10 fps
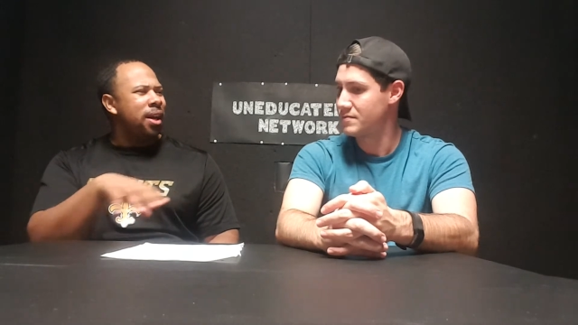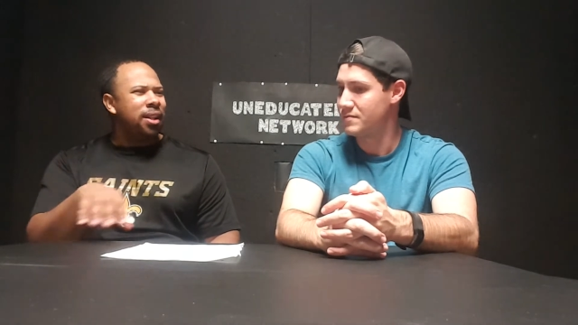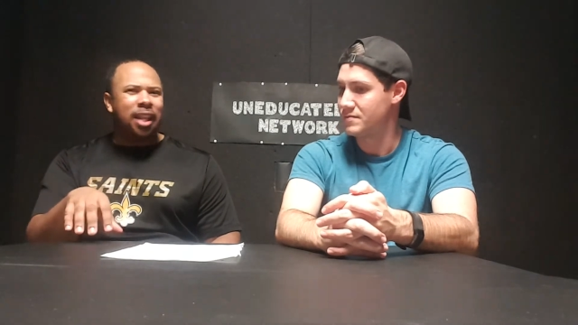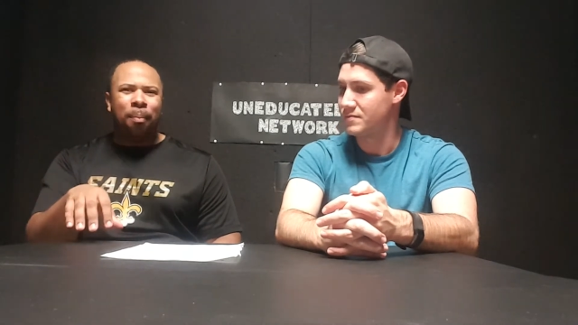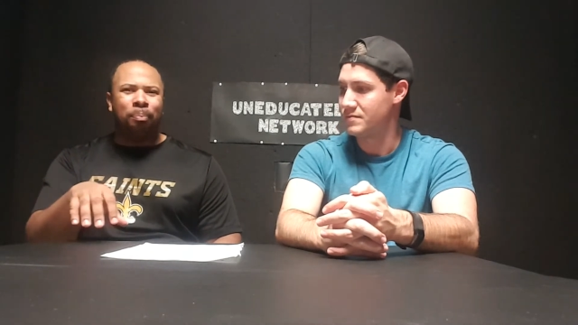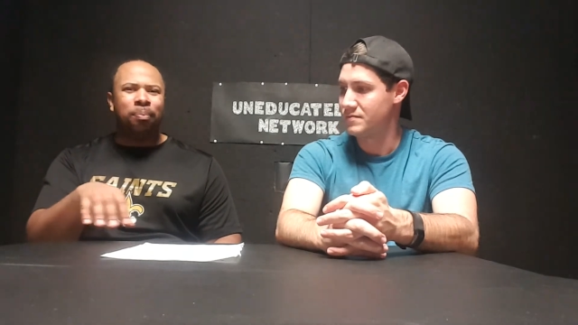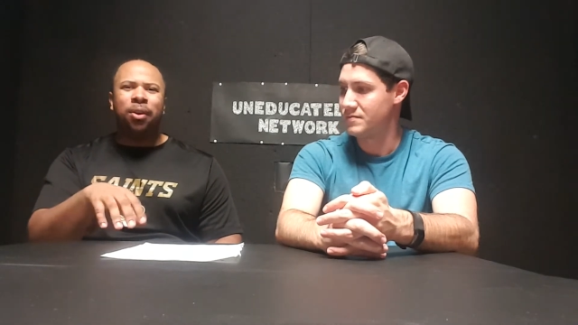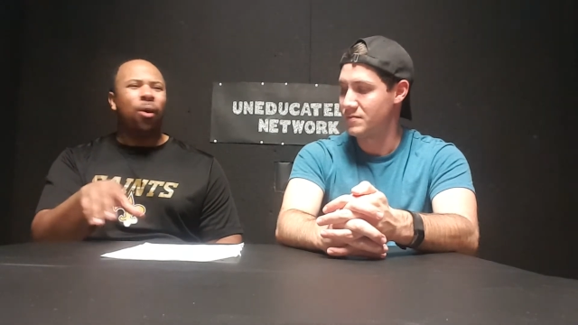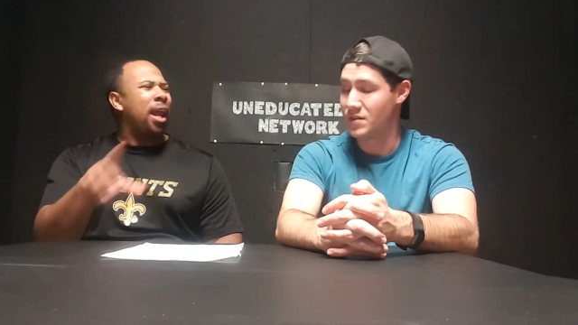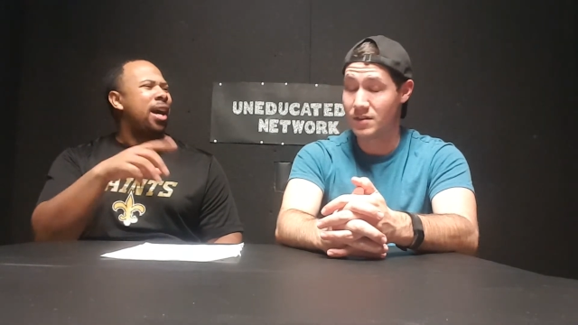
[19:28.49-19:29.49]
Speaker 1: they
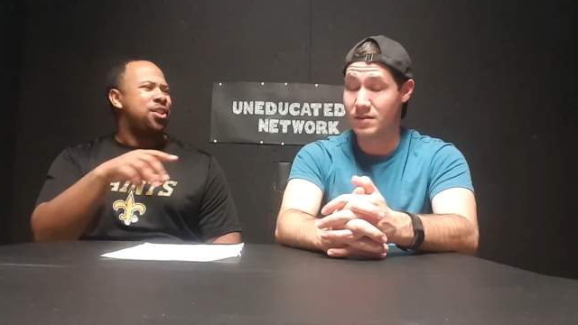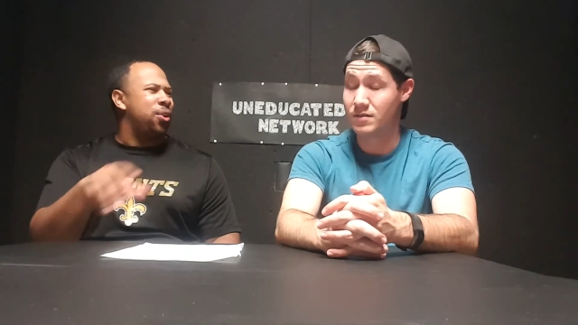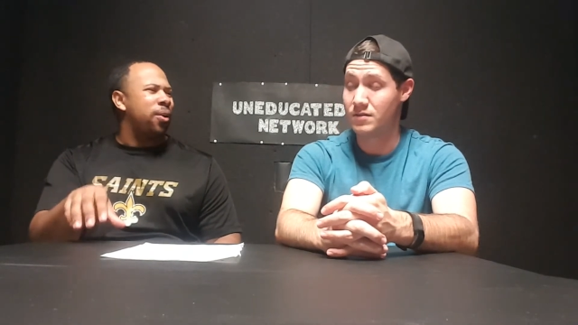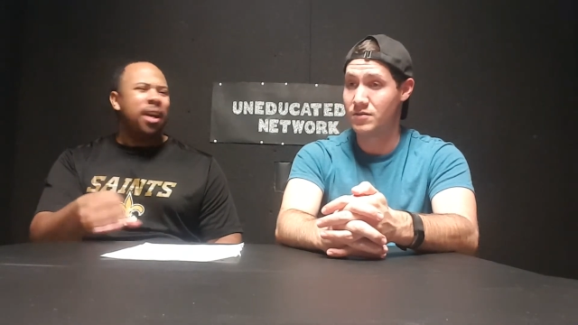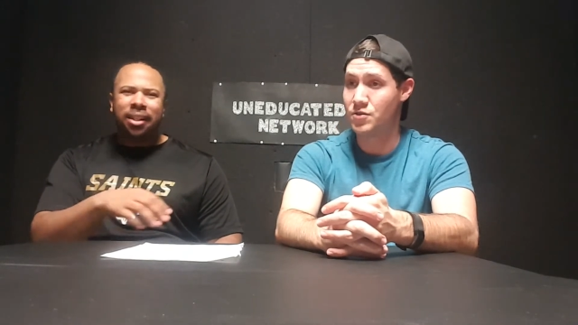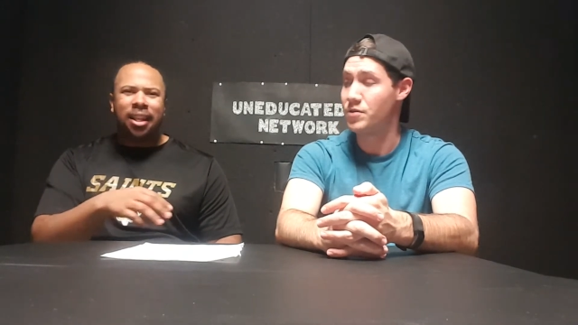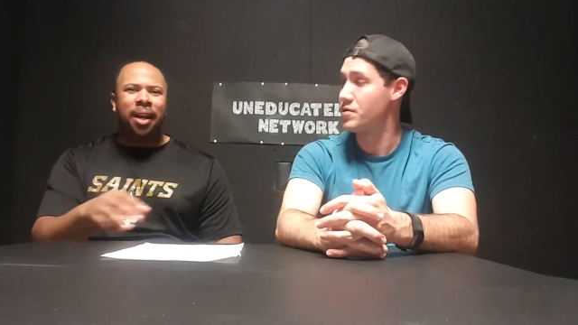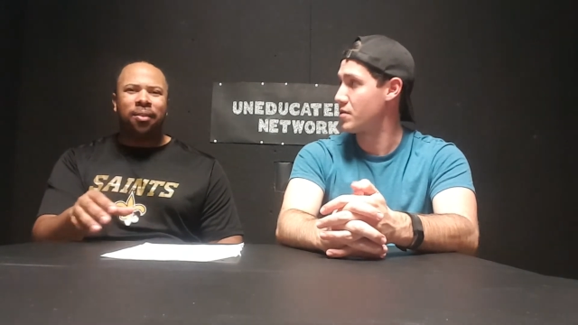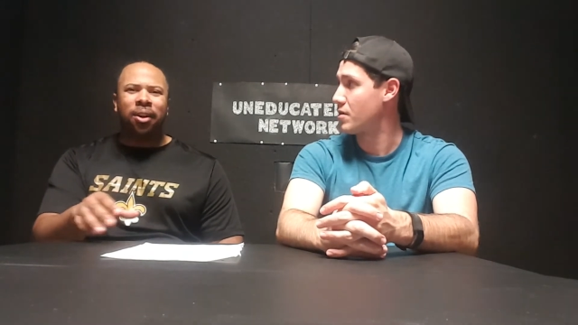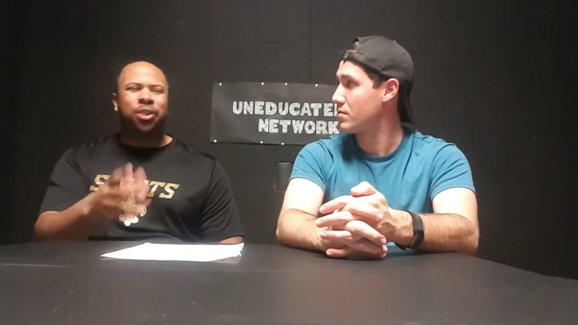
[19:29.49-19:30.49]
no last year. Two they,
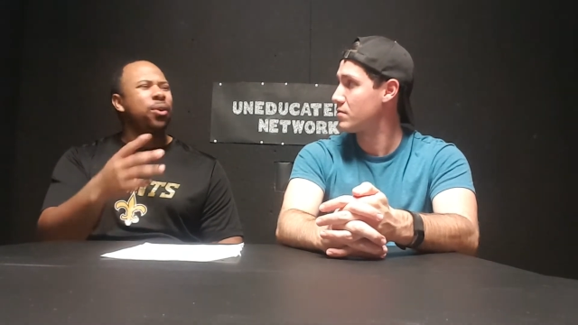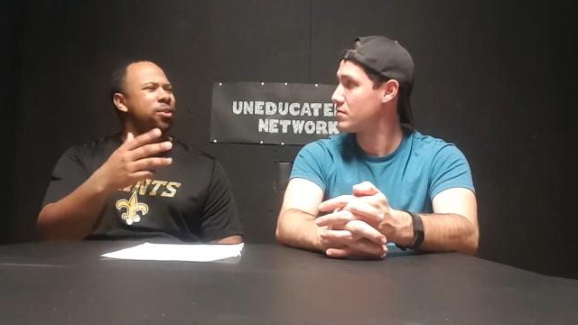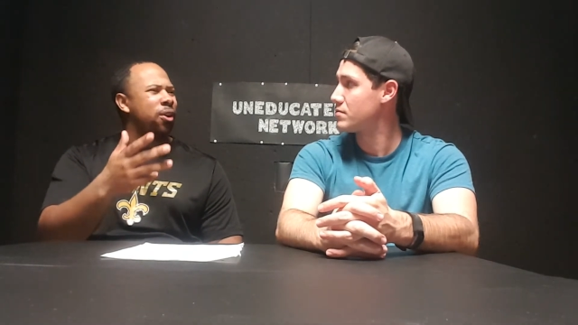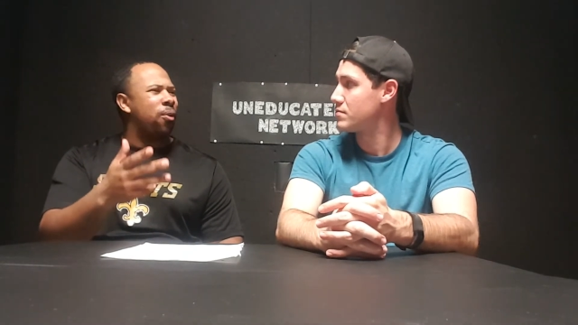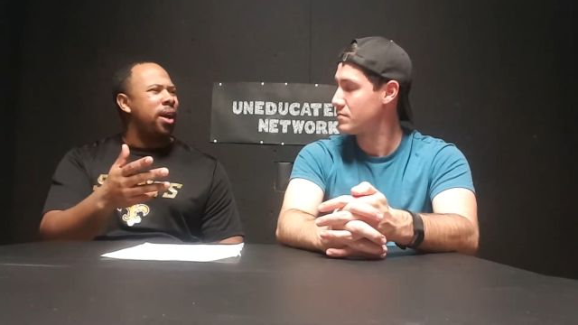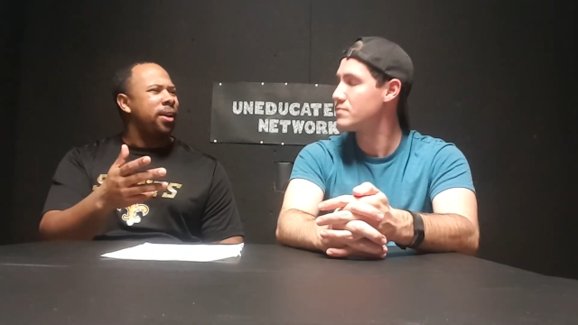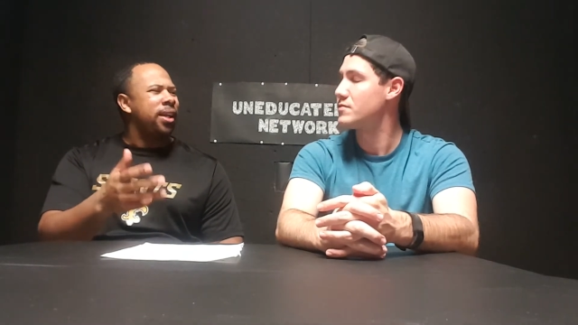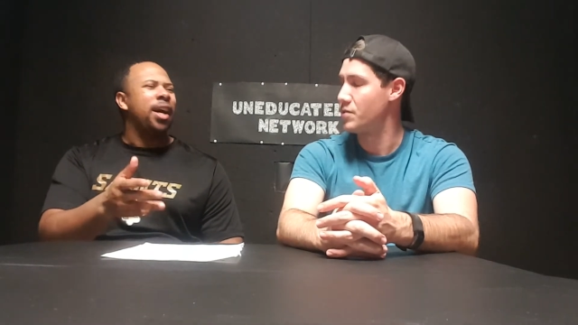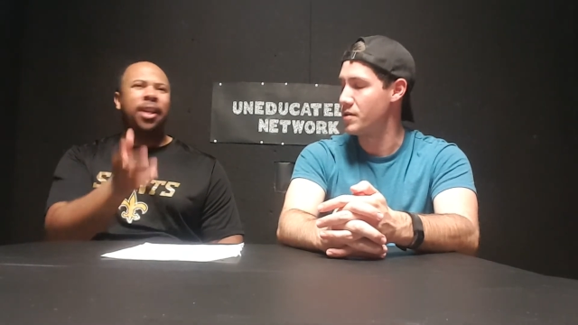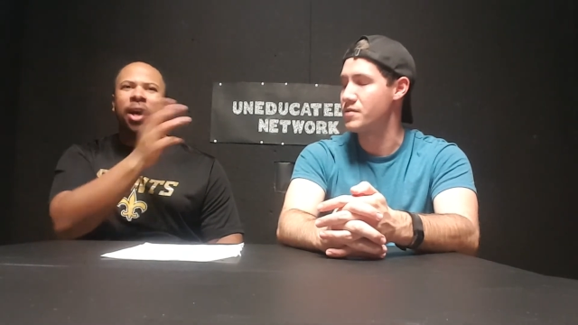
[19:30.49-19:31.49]
years ago. Uh, two years ago, right?
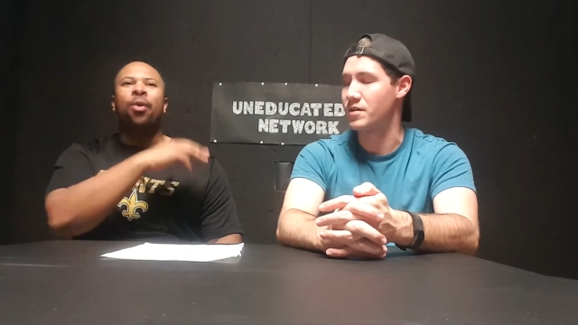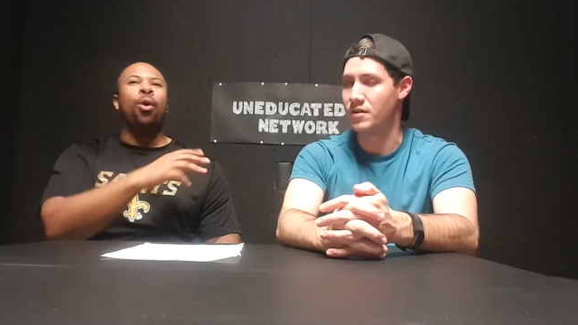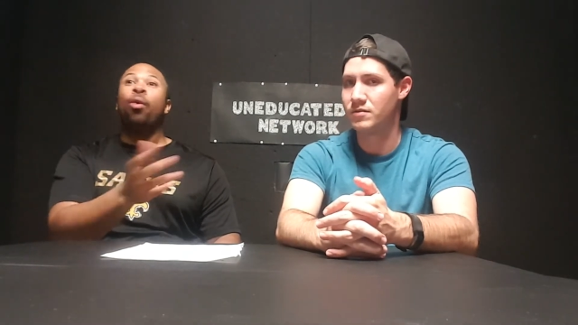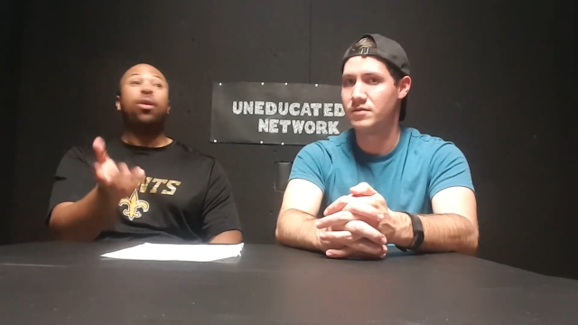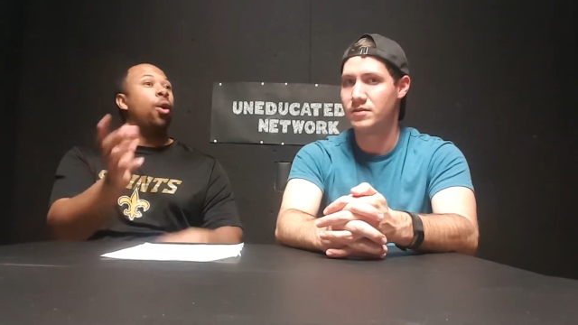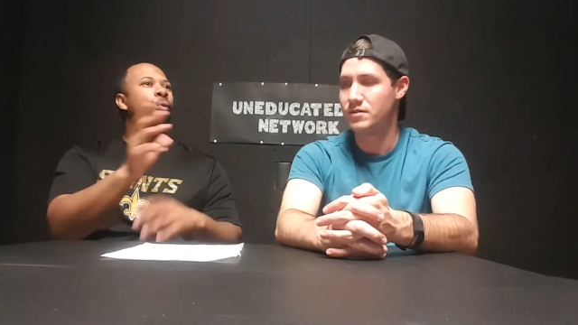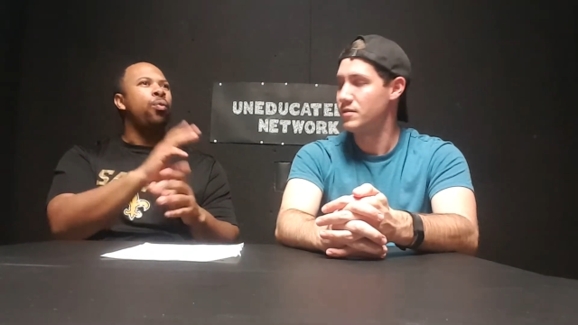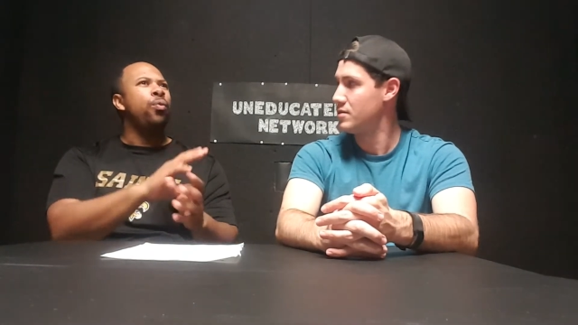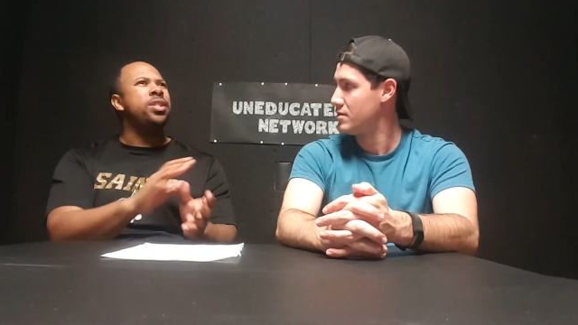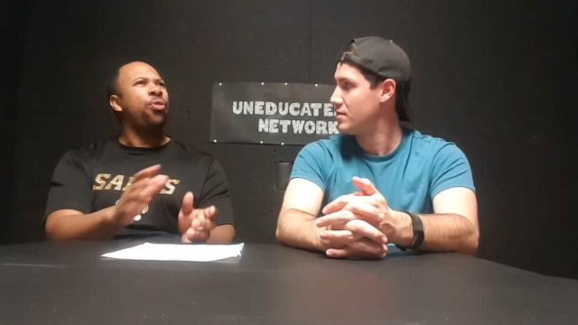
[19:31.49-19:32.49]
Yeah, yeah. Well, well, no,
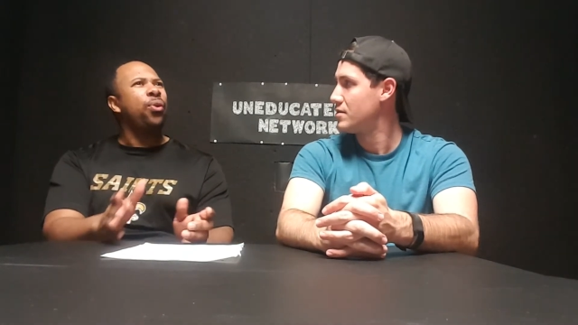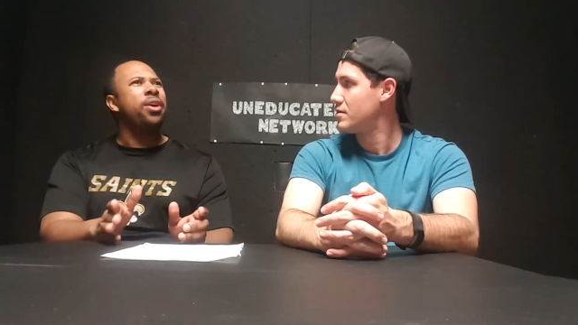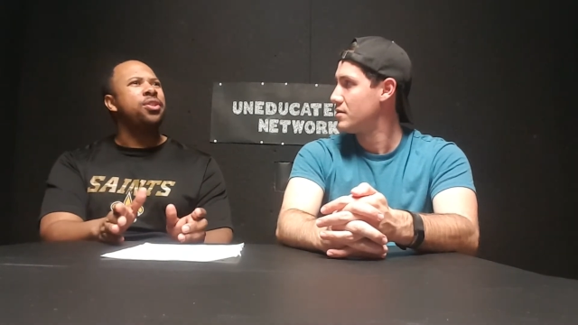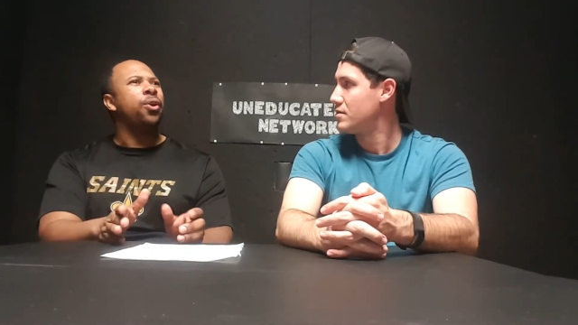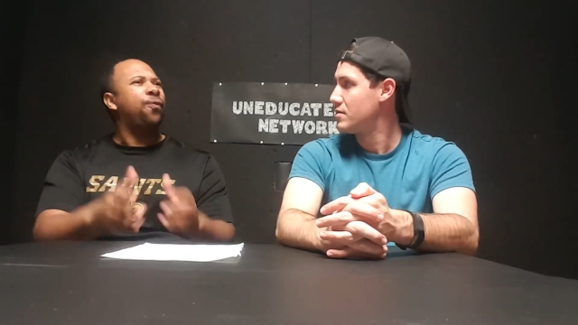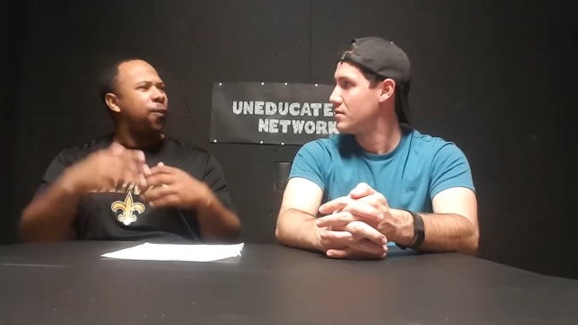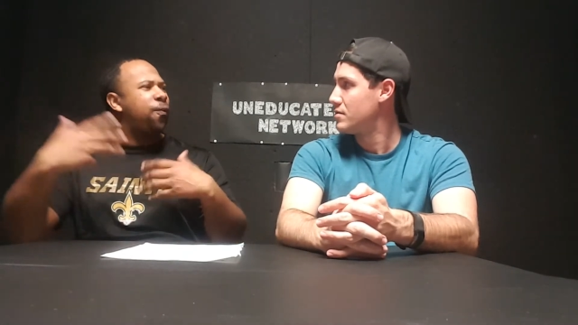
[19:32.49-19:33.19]
was it three years ago? The, the